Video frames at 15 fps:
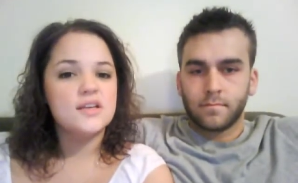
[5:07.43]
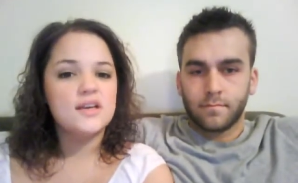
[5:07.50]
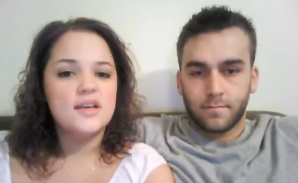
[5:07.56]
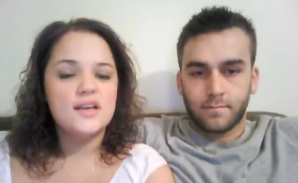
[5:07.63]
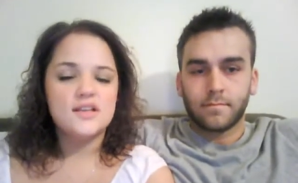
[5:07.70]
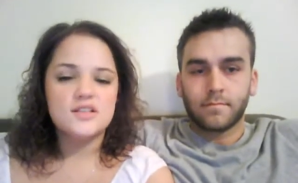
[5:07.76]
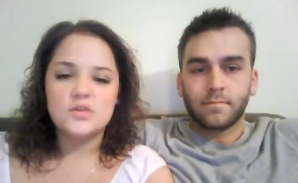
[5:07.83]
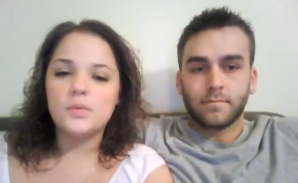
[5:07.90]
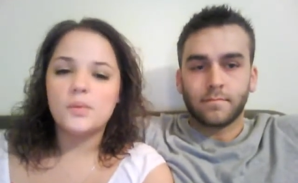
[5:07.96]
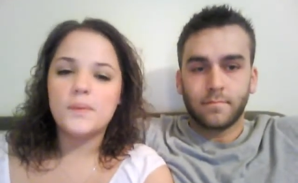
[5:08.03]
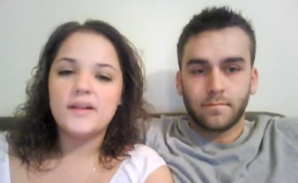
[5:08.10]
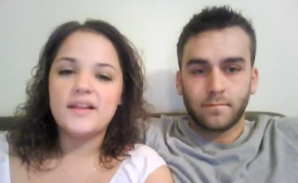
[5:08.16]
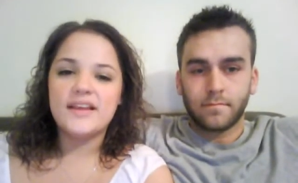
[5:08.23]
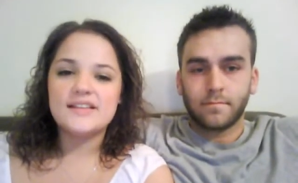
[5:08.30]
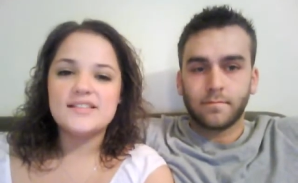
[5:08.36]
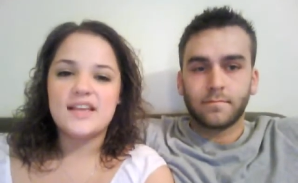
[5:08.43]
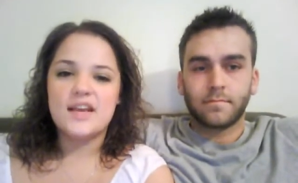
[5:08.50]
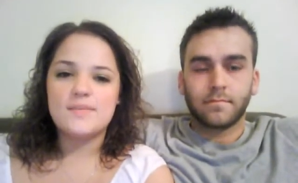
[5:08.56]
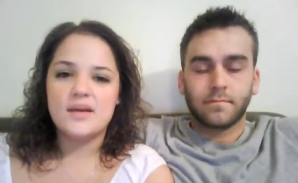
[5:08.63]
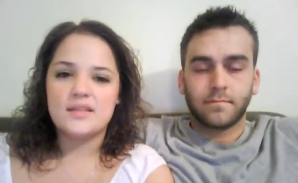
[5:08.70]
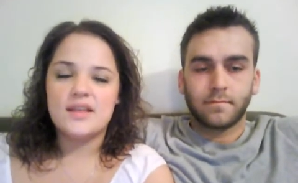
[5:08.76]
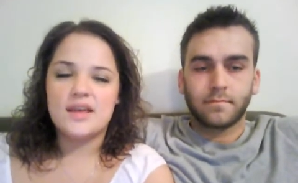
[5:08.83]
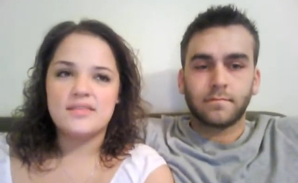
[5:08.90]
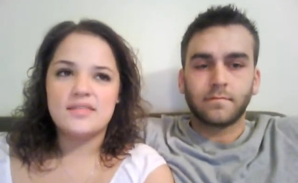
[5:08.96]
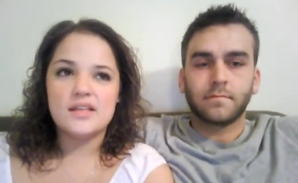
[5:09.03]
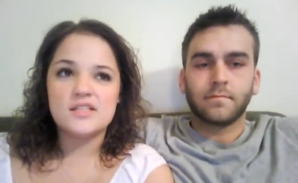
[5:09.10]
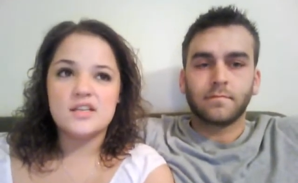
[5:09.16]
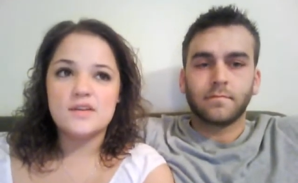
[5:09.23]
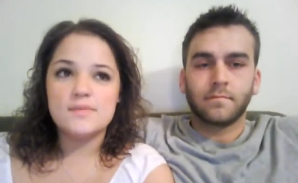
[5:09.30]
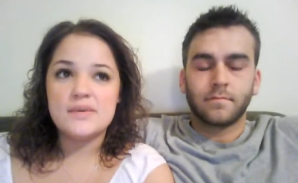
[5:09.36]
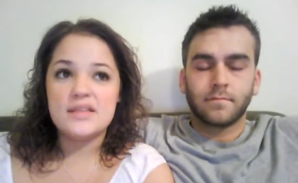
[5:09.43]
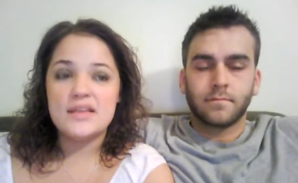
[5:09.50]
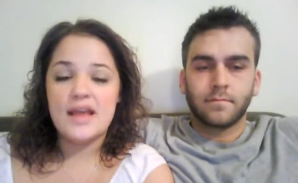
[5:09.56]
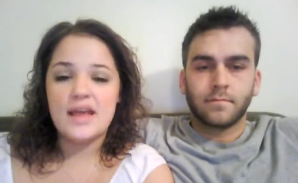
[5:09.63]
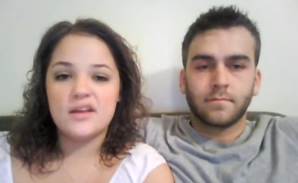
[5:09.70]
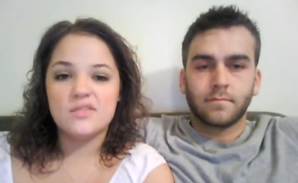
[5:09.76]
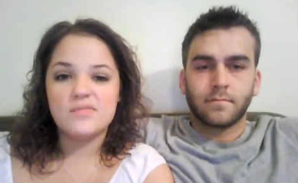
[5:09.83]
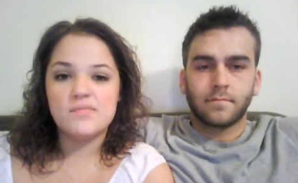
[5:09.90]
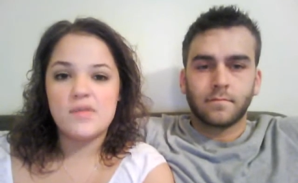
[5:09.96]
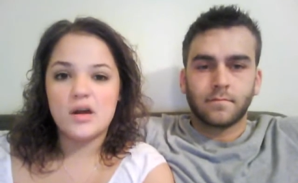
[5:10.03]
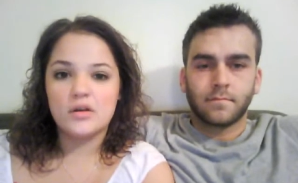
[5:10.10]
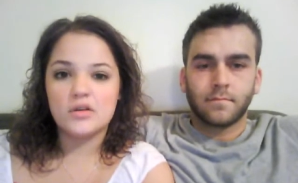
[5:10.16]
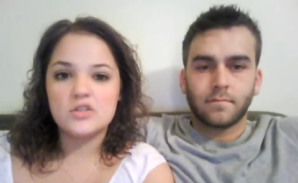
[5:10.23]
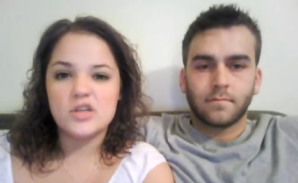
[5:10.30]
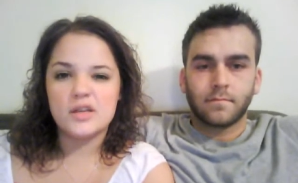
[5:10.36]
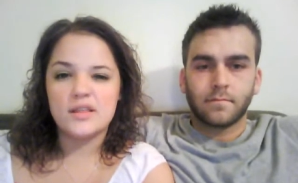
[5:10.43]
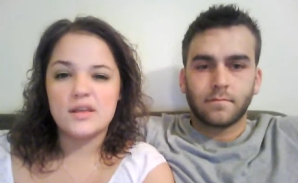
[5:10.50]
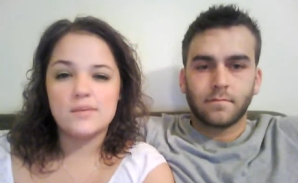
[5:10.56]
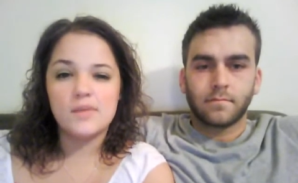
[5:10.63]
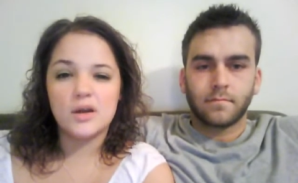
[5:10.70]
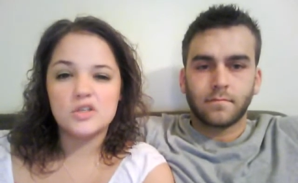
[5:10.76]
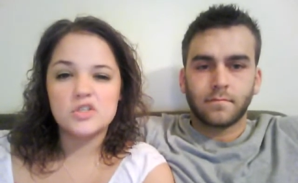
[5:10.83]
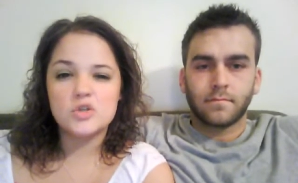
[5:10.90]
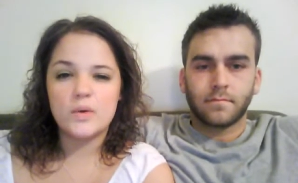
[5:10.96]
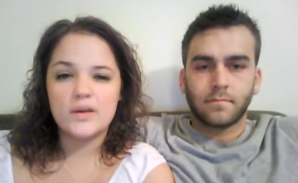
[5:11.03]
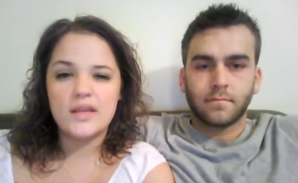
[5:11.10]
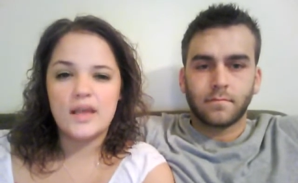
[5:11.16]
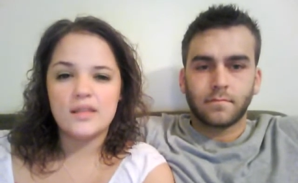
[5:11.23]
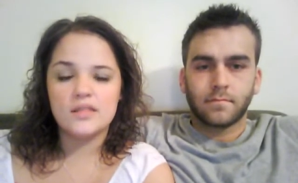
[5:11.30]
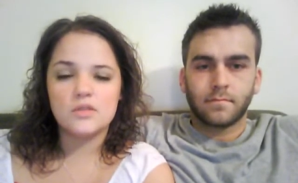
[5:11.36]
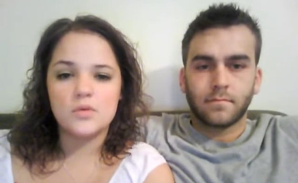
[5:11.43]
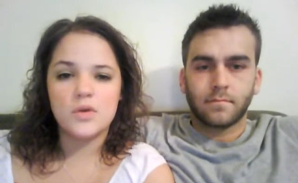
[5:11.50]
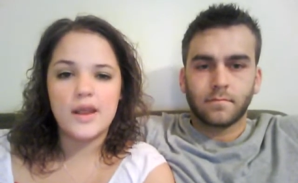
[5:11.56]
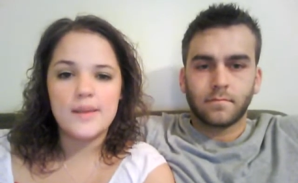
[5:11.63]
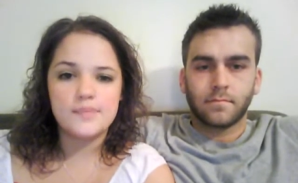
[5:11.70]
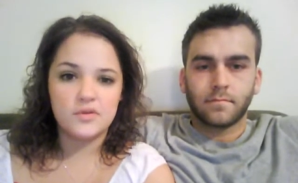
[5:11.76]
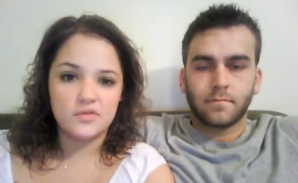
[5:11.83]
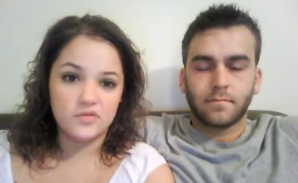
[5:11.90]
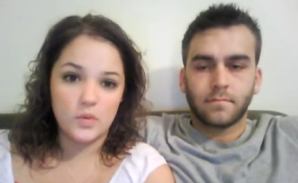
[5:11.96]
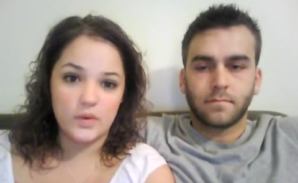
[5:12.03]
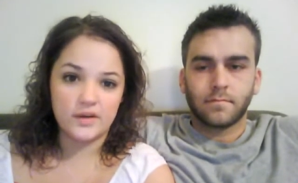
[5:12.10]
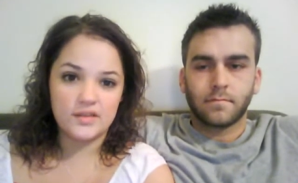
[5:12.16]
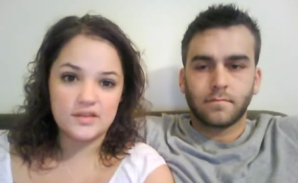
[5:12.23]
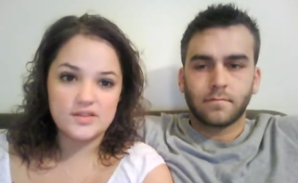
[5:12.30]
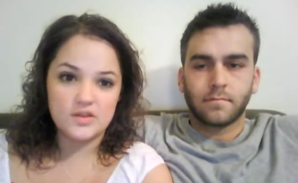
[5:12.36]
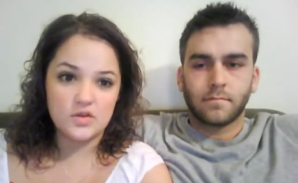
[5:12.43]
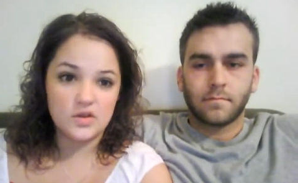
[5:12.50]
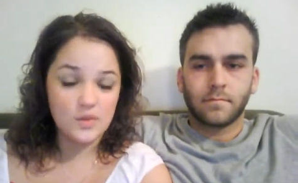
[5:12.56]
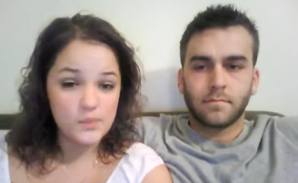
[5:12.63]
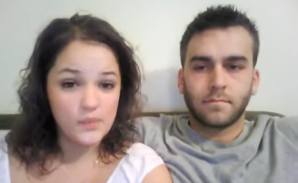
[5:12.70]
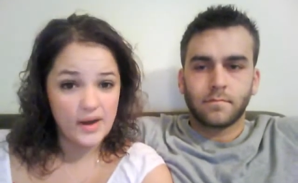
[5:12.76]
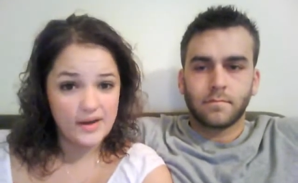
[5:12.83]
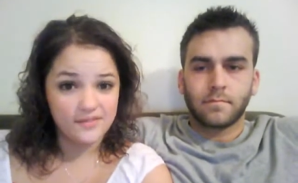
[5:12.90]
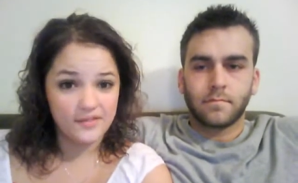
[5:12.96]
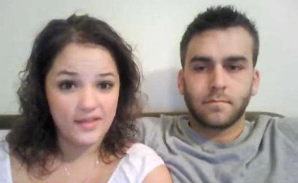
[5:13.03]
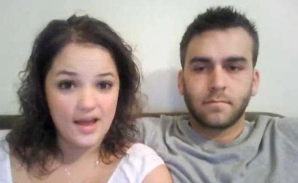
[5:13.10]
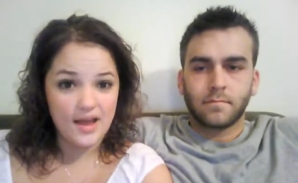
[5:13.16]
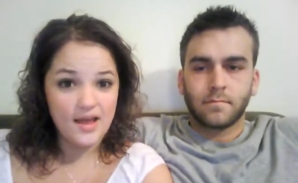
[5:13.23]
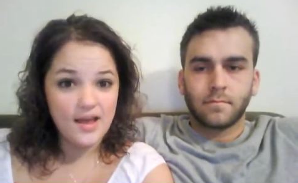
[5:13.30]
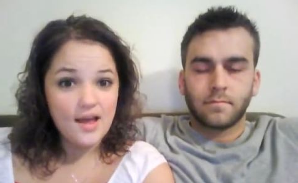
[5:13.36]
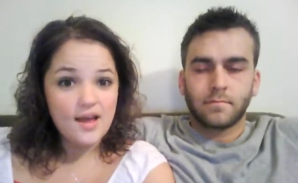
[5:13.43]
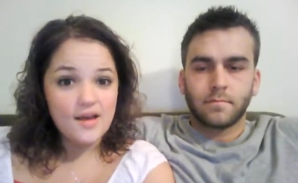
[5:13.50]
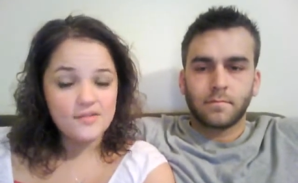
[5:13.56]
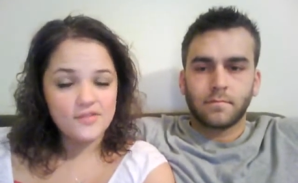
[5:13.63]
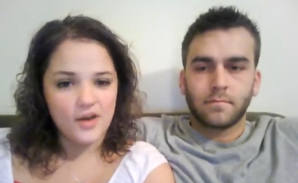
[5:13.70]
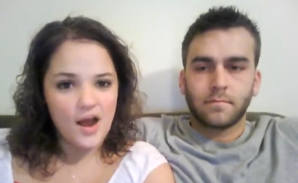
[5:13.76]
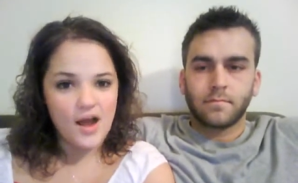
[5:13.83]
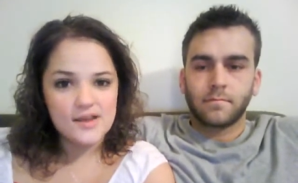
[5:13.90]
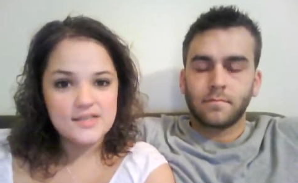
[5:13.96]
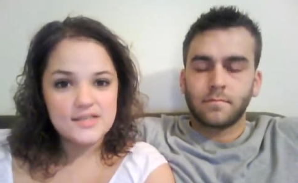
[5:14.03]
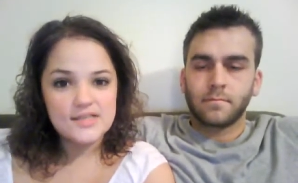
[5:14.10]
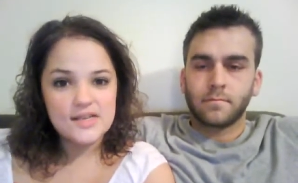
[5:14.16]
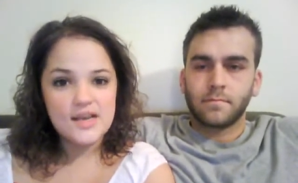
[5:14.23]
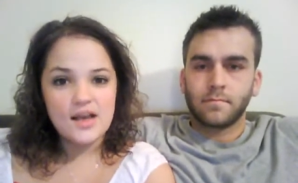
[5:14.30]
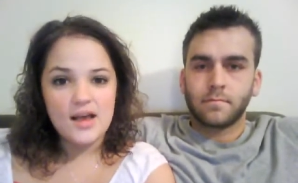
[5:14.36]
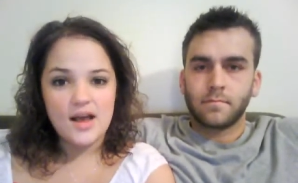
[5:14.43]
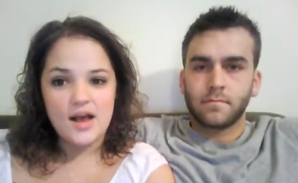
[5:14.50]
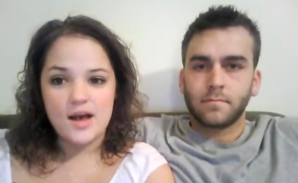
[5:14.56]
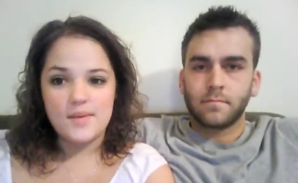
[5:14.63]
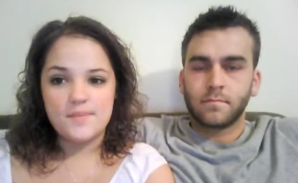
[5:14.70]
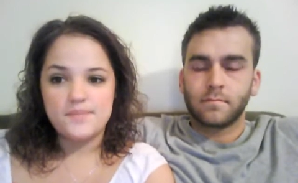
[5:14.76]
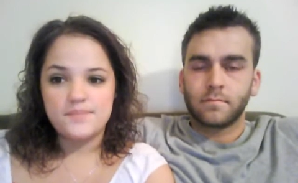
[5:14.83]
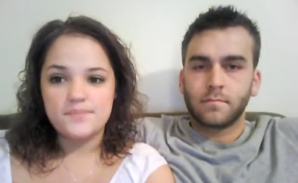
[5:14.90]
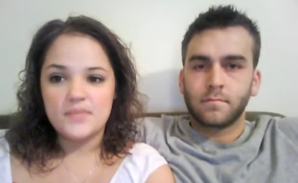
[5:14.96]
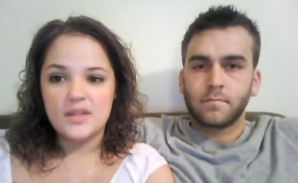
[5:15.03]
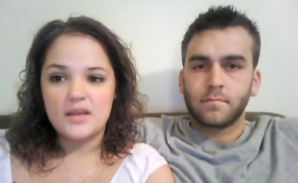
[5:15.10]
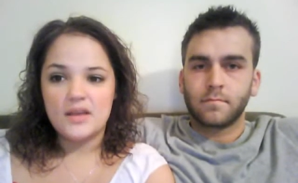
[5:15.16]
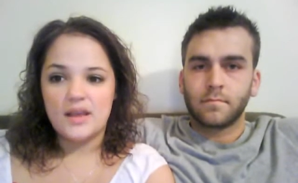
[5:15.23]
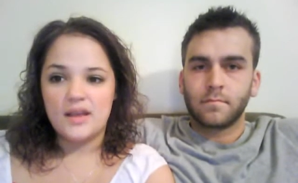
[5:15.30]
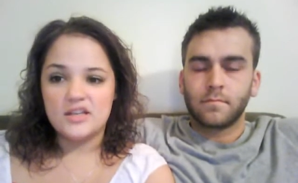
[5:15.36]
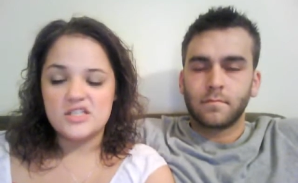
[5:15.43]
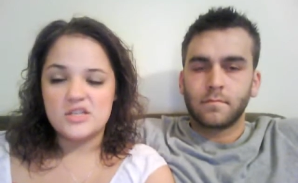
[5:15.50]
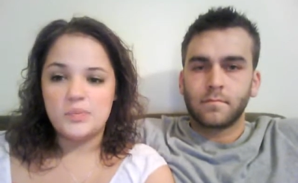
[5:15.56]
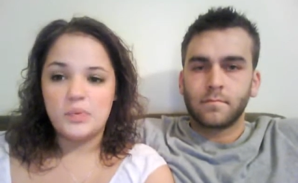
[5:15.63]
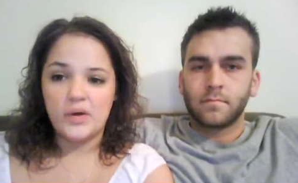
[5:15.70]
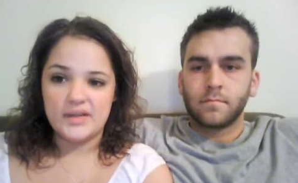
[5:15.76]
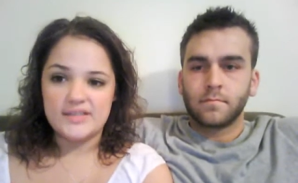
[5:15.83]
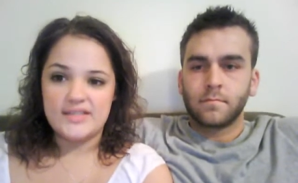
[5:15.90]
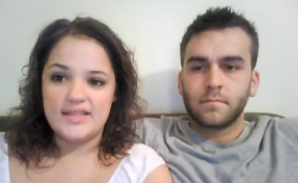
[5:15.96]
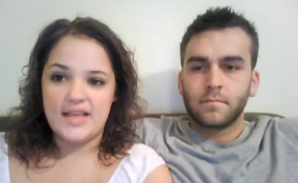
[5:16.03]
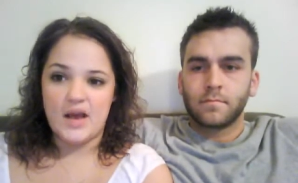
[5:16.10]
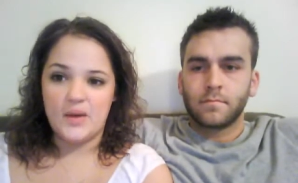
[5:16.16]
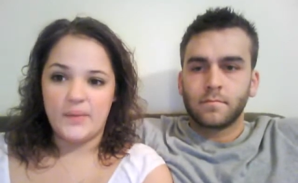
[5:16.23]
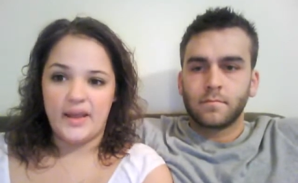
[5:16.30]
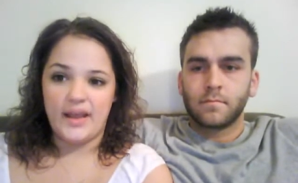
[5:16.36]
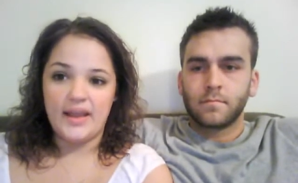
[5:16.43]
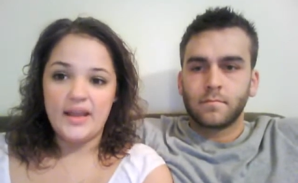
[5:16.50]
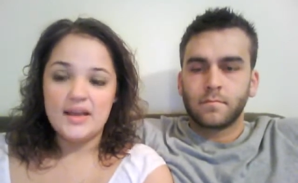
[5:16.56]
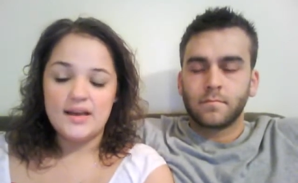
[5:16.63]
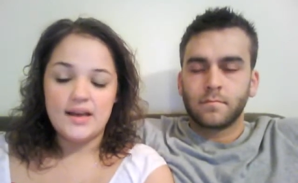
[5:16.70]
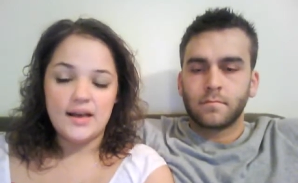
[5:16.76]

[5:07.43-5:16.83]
Speaker 1: Mm-hmm. So we're really excited about that. That's going to be the end of March, I think March 28th through April 4th. So you can pray for that for us um, and it support us in that way.